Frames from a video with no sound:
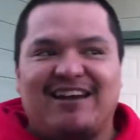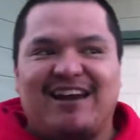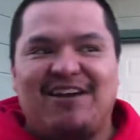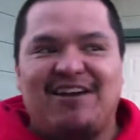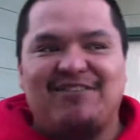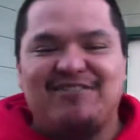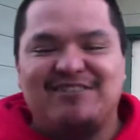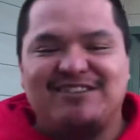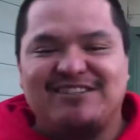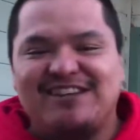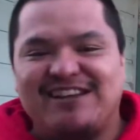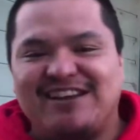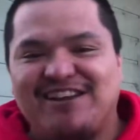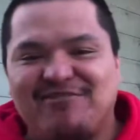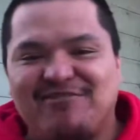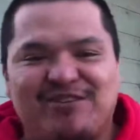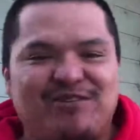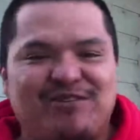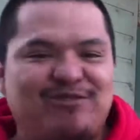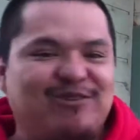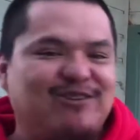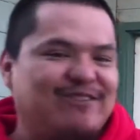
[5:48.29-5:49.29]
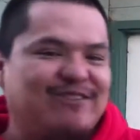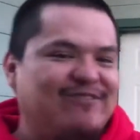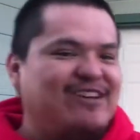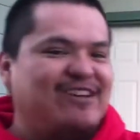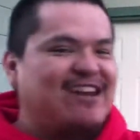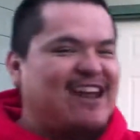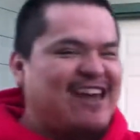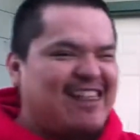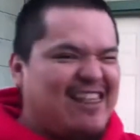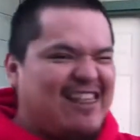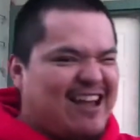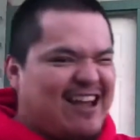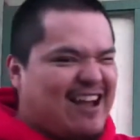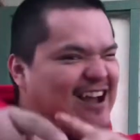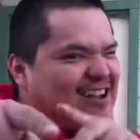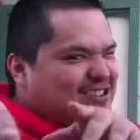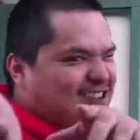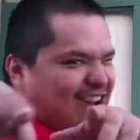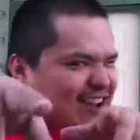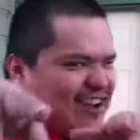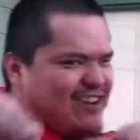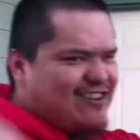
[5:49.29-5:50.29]
I was sitting here recording the vid, I, like, I
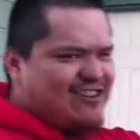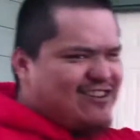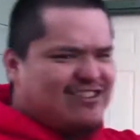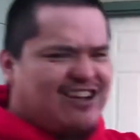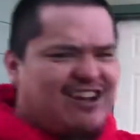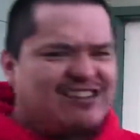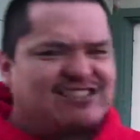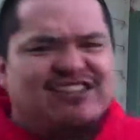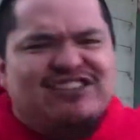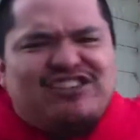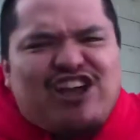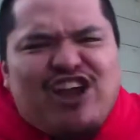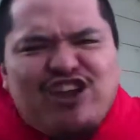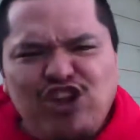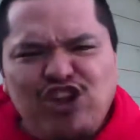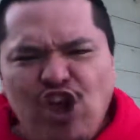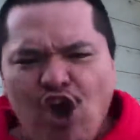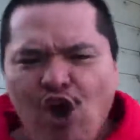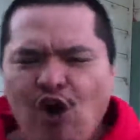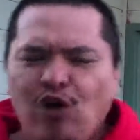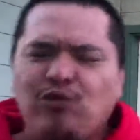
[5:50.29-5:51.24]
was all energized, I was like, yo,